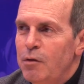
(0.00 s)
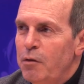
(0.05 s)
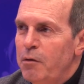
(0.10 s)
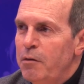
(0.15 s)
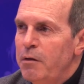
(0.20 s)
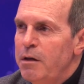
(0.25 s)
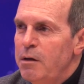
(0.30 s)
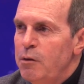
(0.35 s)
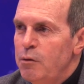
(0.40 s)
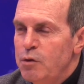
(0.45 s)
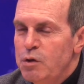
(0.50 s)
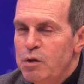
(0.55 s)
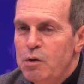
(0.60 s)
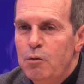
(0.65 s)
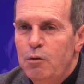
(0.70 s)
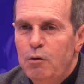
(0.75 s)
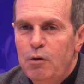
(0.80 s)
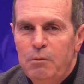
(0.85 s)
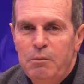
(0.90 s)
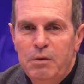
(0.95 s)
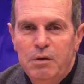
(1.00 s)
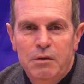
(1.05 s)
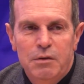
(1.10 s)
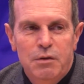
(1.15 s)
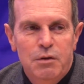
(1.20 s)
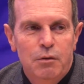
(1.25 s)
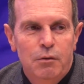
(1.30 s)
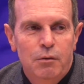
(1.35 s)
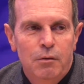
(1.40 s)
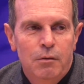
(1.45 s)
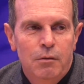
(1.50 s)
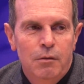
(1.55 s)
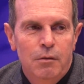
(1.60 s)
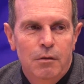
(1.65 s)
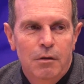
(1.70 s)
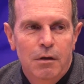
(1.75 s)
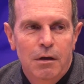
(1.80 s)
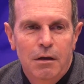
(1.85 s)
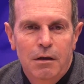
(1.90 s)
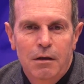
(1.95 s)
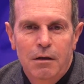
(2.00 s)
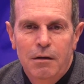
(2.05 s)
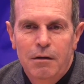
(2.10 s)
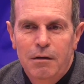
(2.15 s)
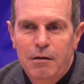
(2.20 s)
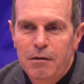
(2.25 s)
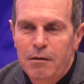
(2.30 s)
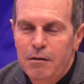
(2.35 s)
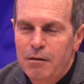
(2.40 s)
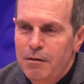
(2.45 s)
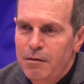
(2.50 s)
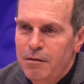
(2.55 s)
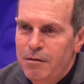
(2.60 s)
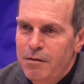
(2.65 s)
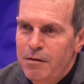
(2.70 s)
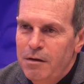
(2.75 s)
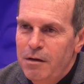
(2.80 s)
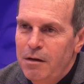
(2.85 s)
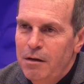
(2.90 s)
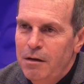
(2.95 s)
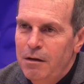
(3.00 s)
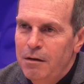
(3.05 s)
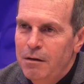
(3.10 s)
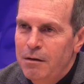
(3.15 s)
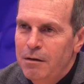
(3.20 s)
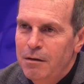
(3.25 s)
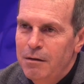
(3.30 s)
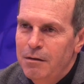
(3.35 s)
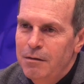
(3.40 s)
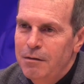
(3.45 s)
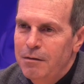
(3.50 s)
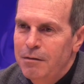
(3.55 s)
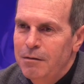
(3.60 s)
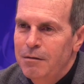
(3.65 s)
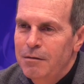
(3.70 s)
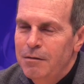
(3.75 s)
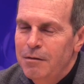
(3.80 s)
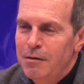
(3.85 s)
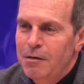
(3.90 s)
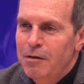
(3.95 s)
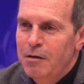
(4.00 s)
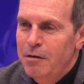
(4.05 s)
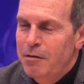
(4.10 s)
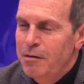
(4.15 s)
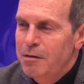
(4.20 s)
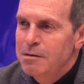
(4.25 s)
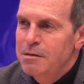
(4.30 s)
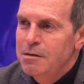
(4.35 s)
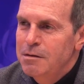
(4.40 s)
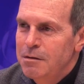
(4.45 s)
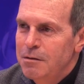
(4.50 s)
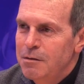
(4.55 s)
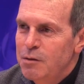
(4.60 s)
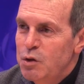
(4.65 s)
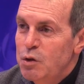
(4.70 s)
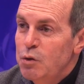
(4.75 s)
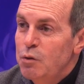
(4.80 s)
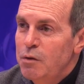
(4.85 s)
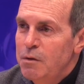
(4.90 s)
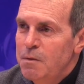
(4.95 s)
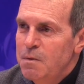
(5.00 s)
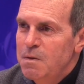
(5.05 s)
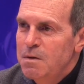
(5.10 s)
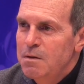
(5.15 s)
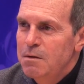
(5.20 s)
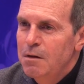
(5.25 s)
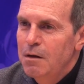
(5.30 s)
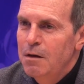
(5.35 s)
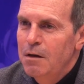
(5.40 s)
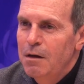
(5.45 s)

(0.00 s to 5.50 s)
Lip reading: only your school, but also the current students.